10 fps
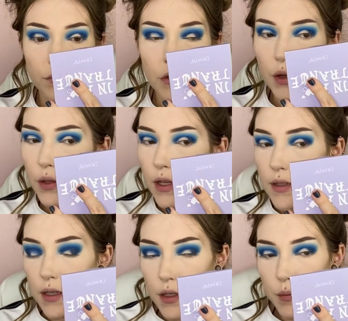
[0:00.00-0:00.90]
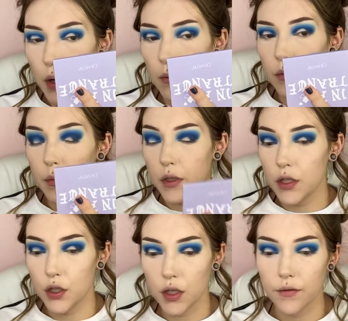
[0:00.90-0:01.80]
I realized I probably
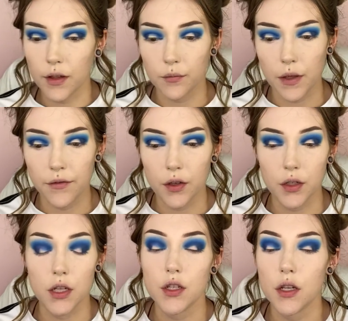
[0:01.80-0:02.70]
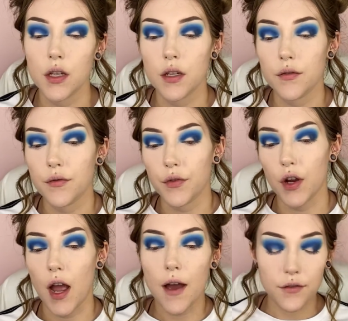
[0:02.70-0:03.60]
should have left my foundation for
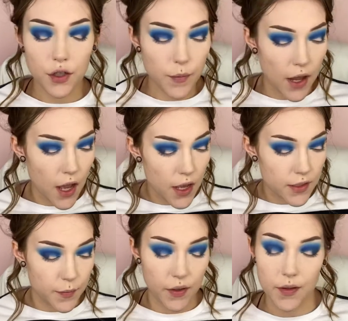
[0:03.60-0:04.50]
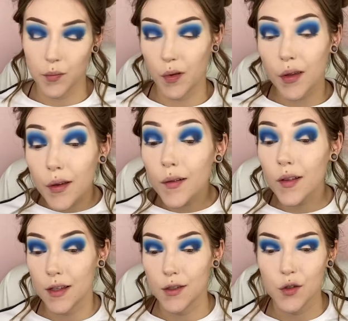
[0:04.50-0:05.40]
after my eyes because blue
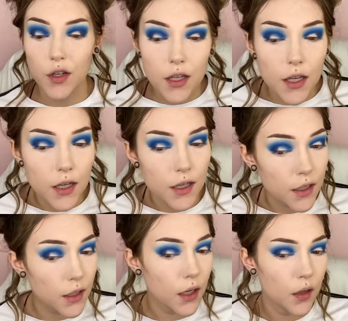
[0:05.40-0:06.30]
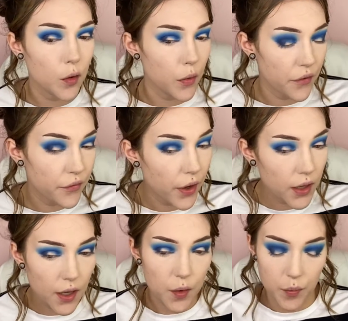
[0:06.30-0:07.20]
is tricky, and I did get a little bit of
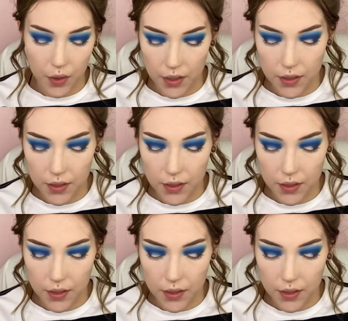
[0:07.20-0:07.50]
fallout, but